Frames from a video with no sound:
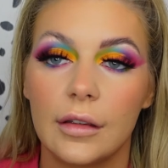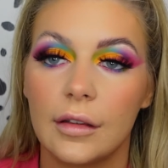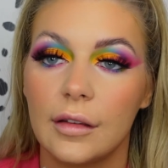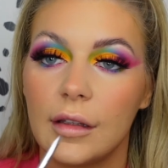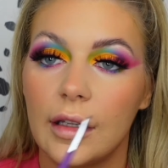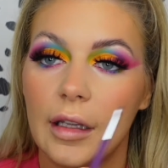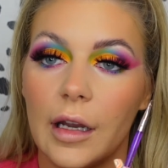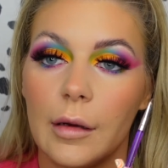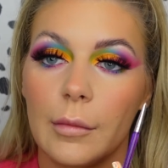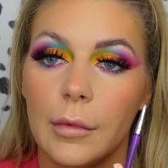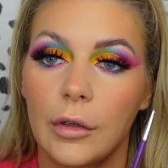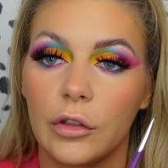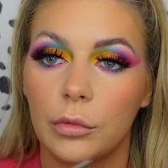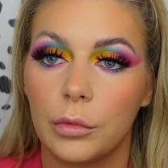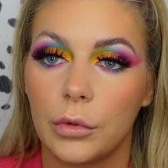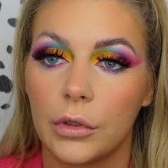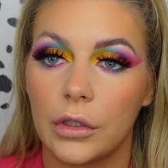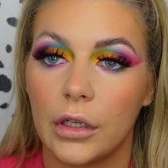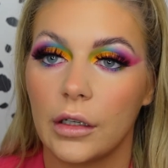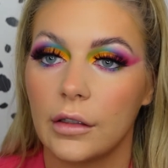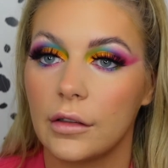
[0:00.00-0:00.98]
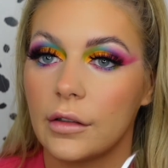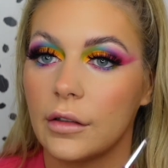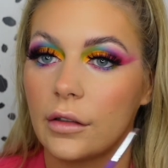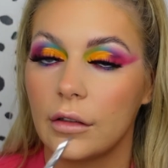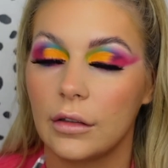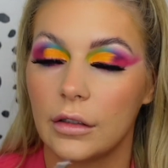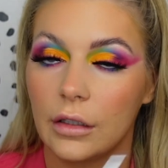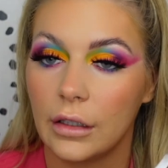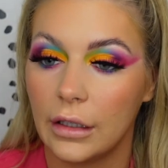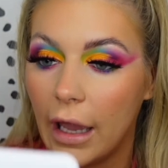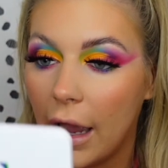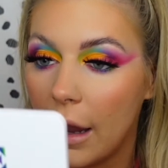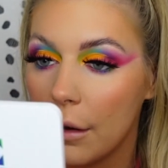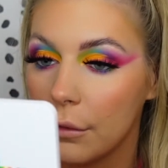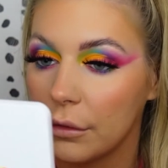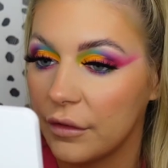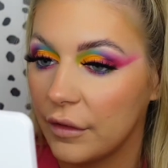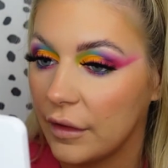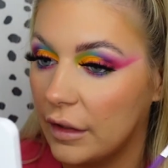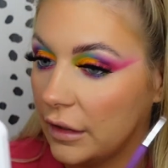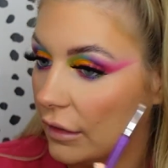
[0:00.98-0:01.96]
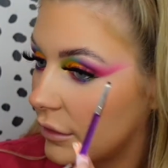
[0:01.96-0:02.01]
see how much product you get out of
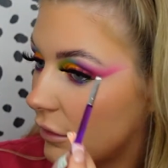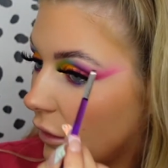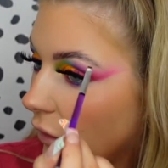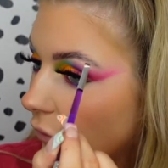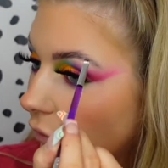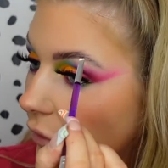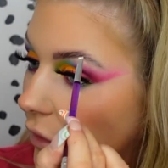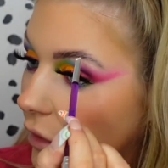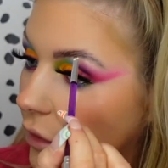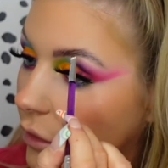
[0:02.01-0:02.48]
it. It's unreal.